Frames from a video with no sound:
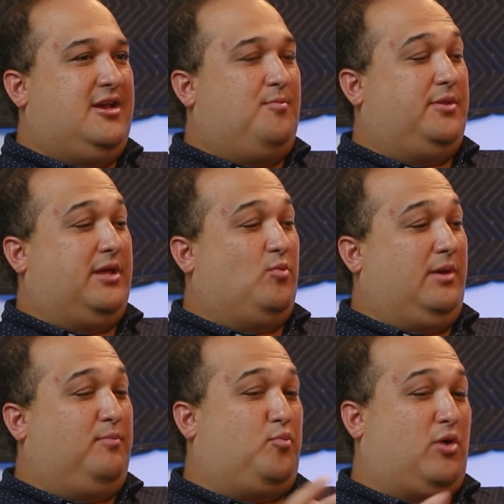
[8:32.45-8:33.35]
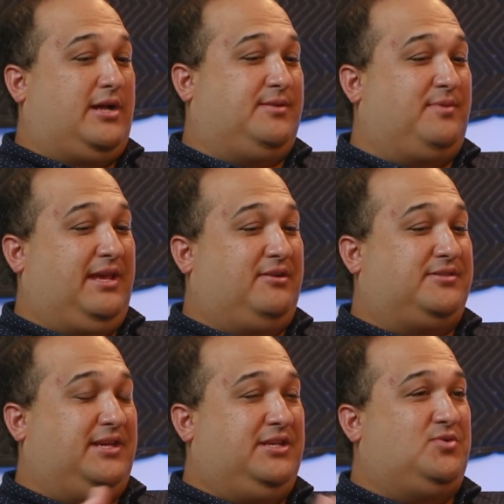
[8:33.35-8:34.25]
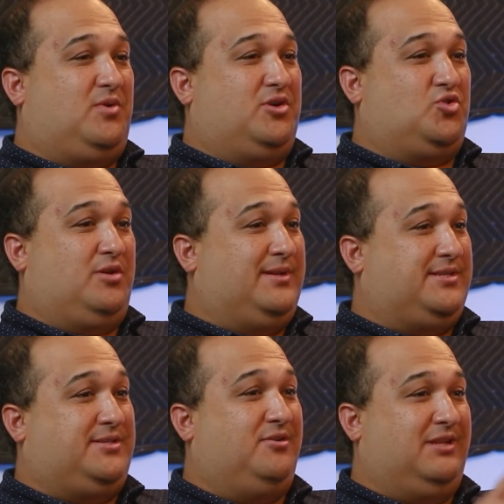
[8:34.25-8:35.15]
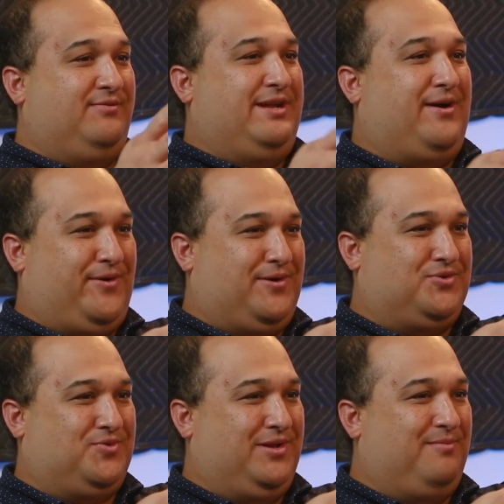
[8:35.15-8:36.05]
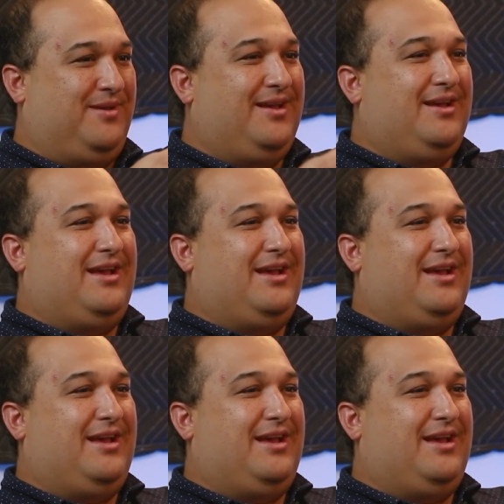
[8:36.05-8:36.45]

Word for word: but then we brought something else into our dream and still lived out our dream mm-hmm.